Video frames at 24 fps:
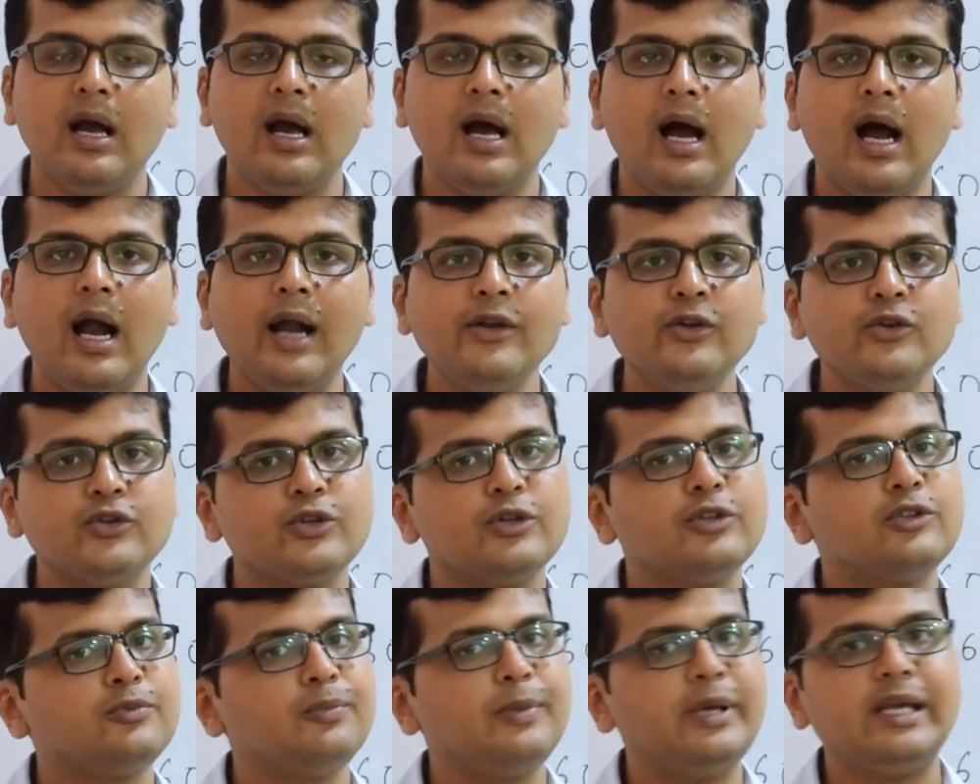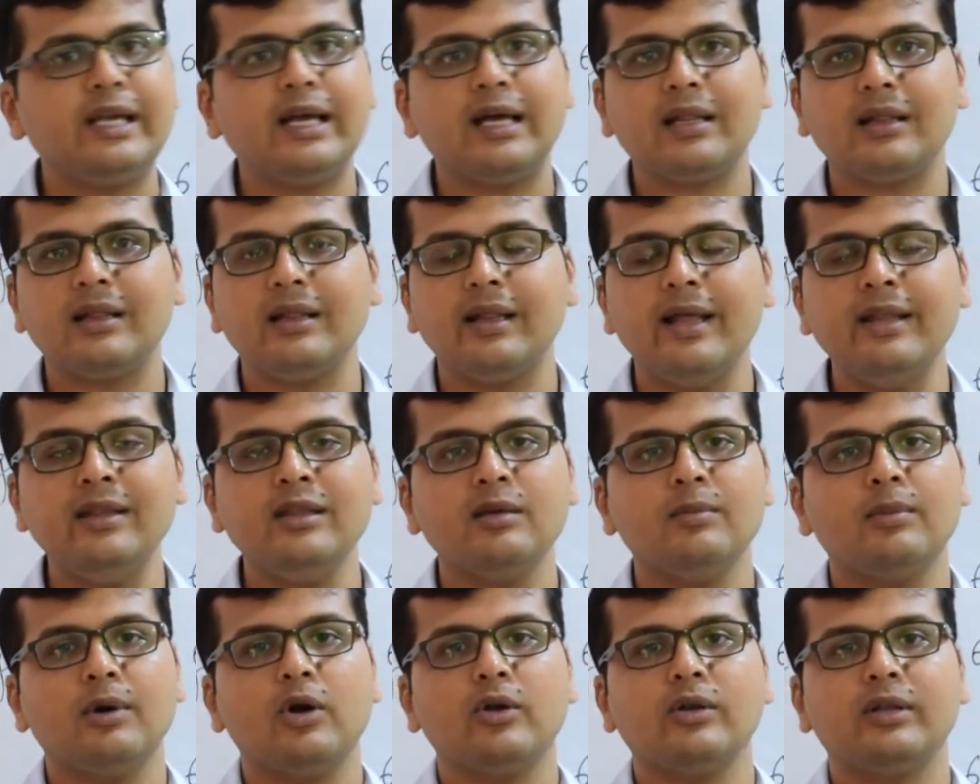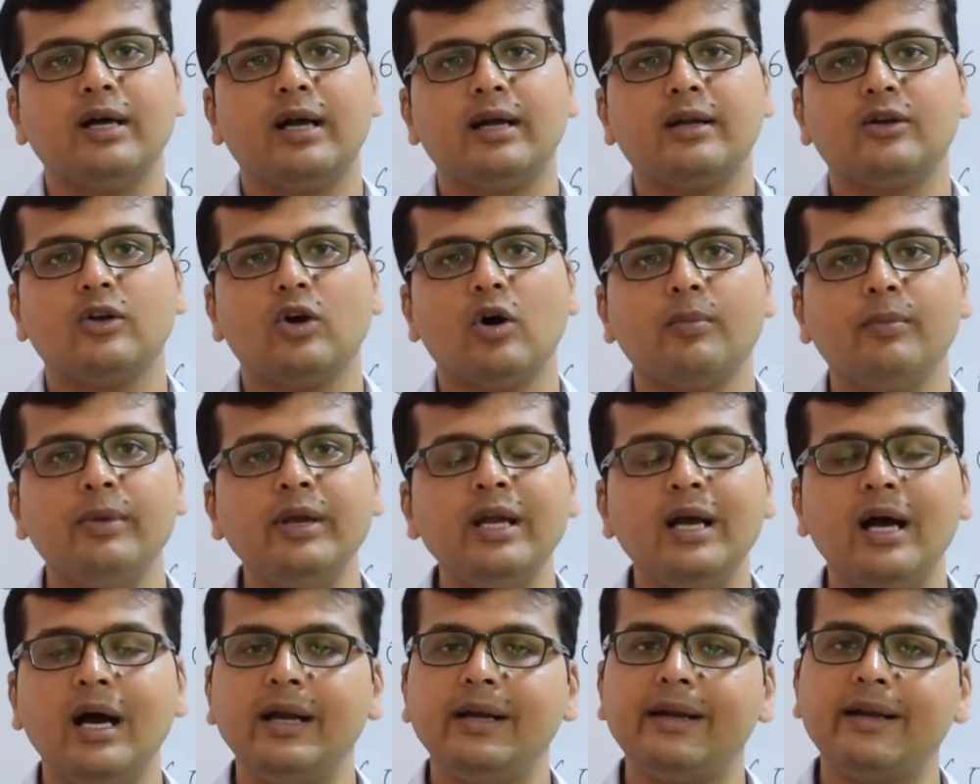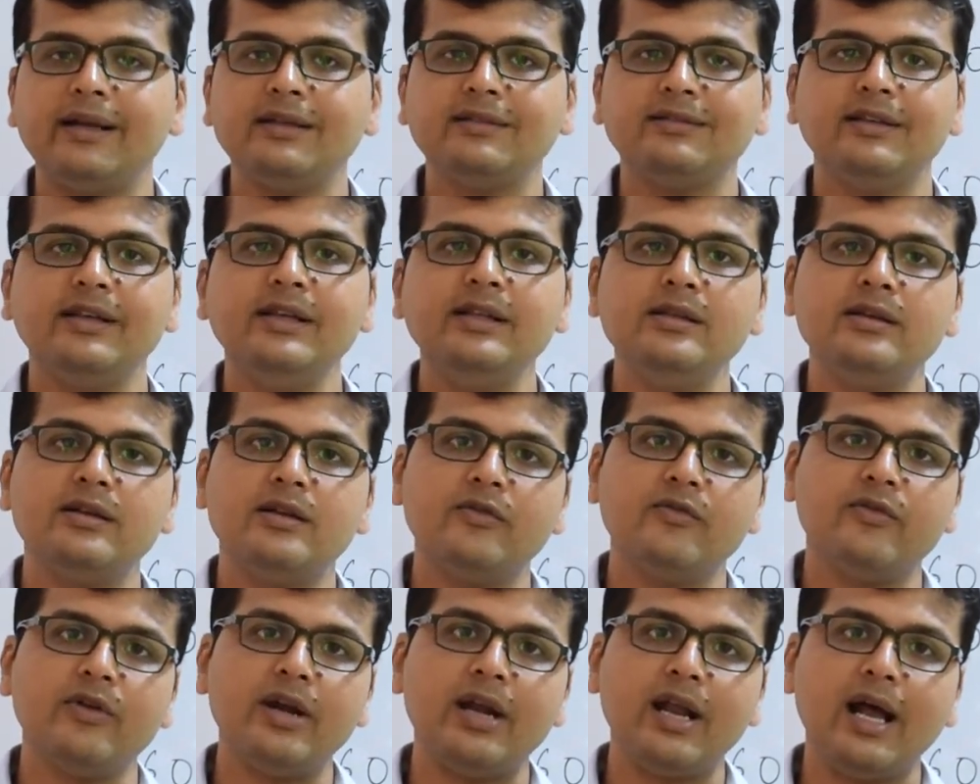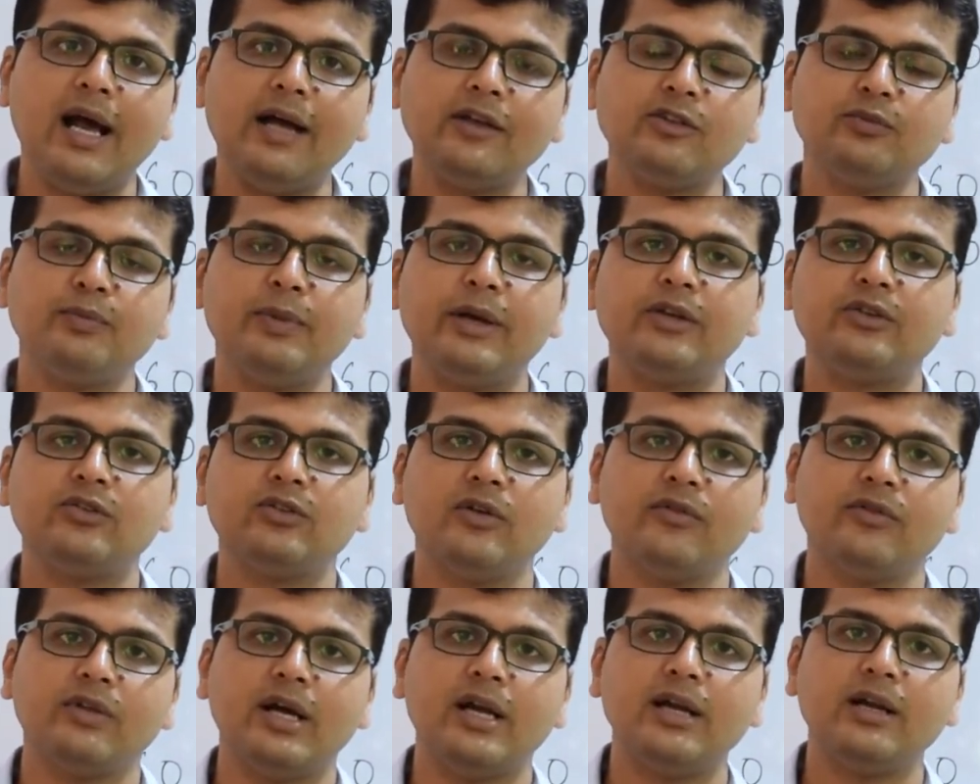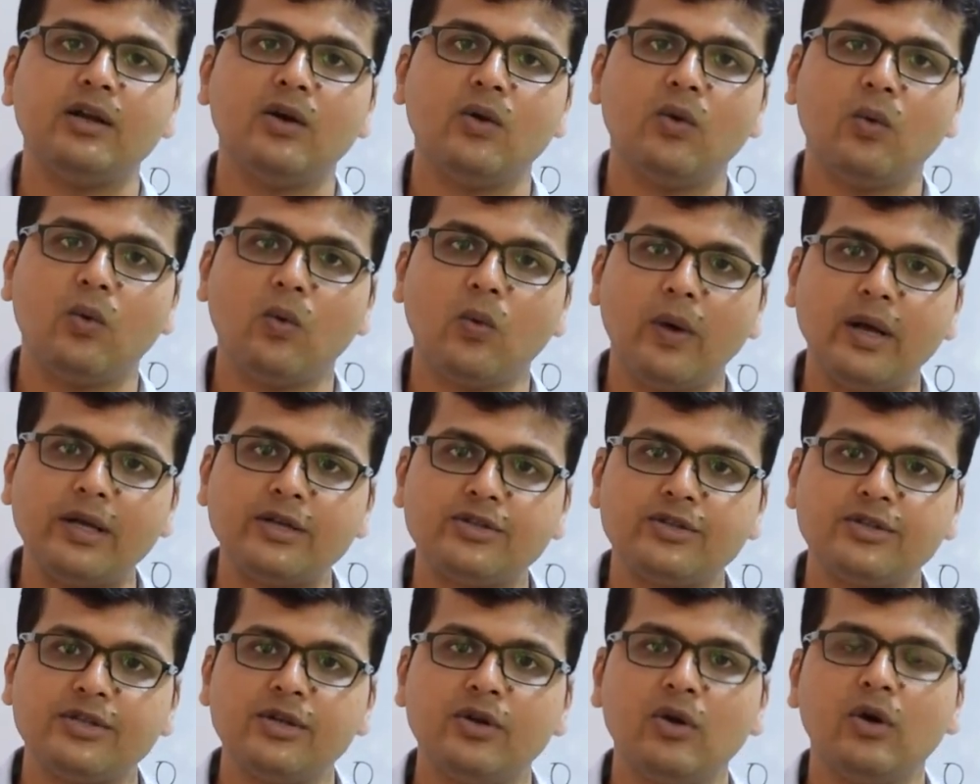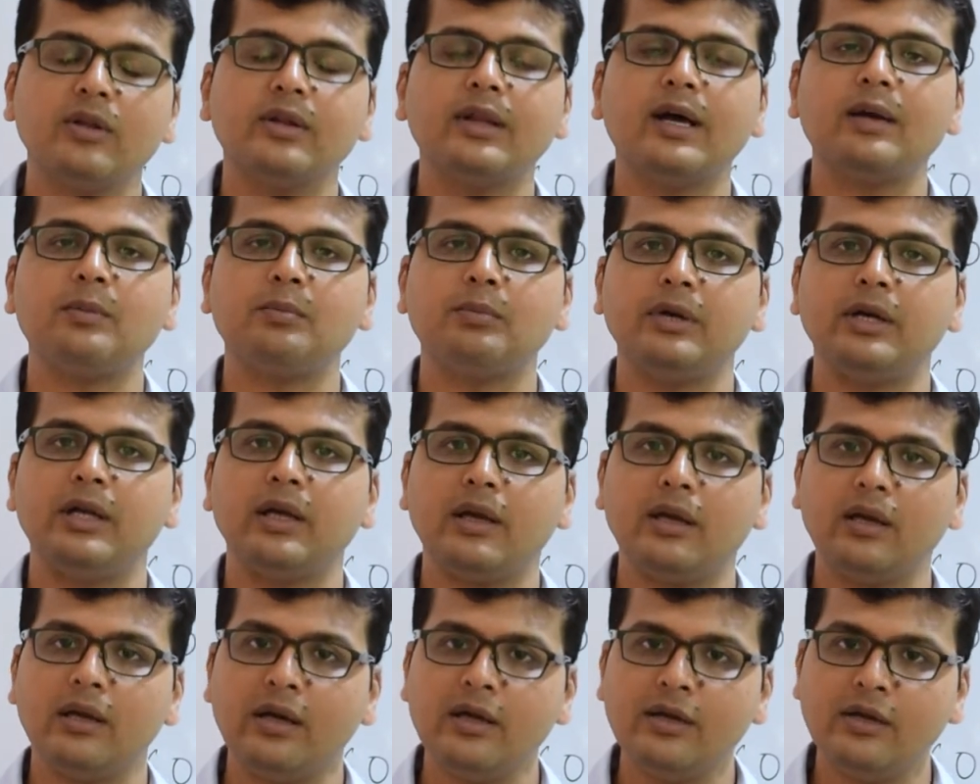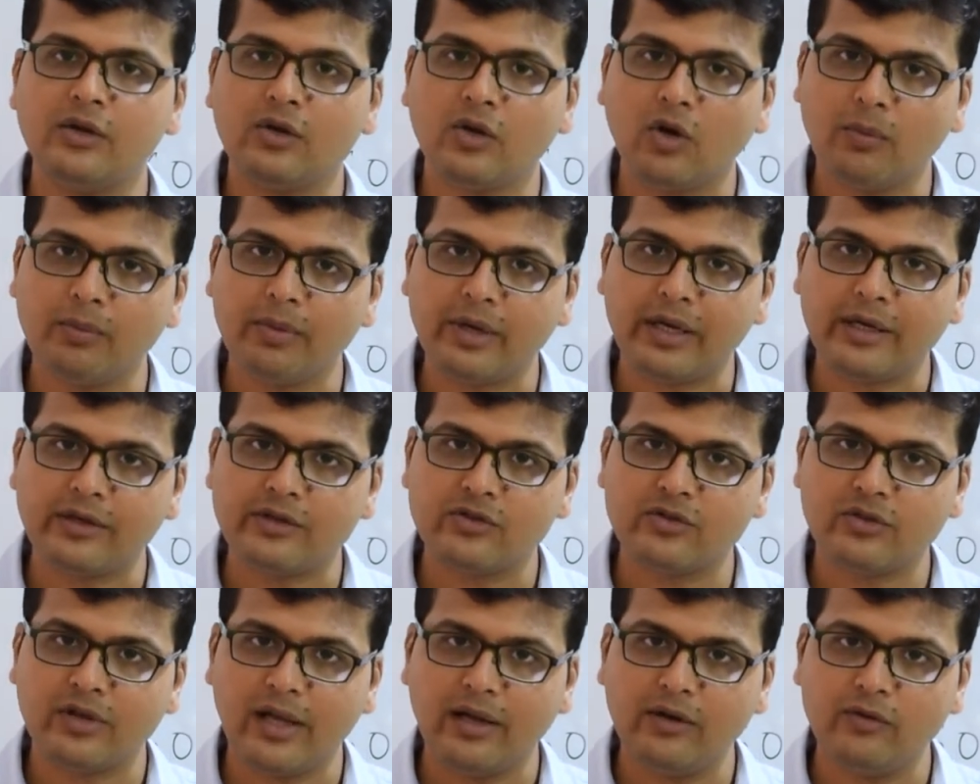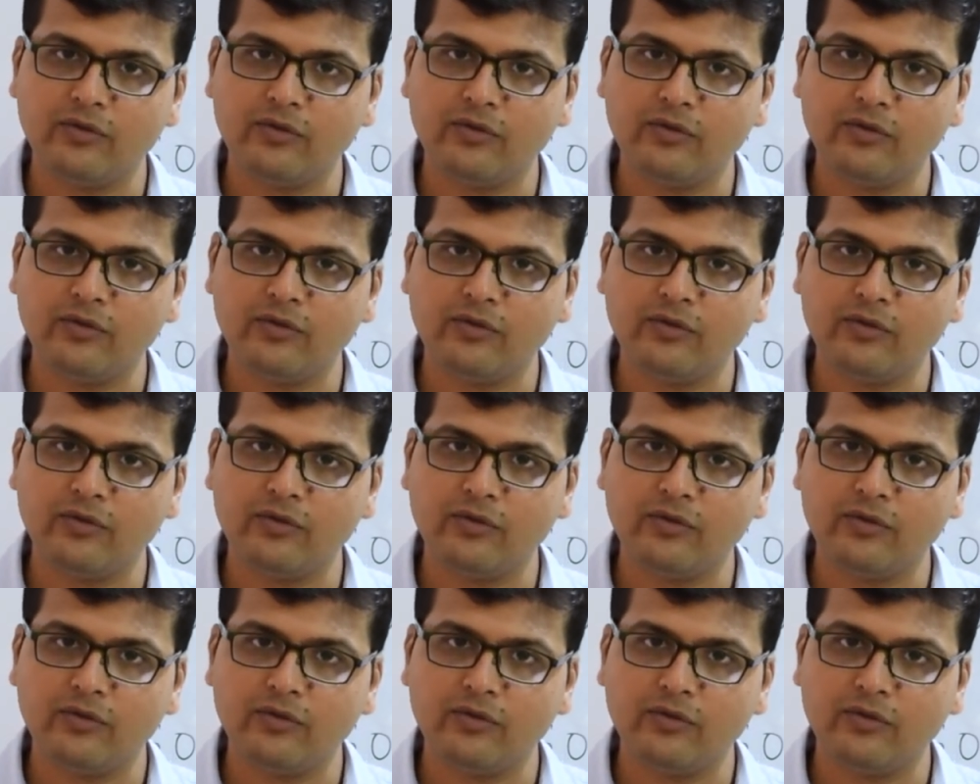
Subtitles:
and you should speak at length about that topic, addressing the different aspects of that question or that particular topic itself.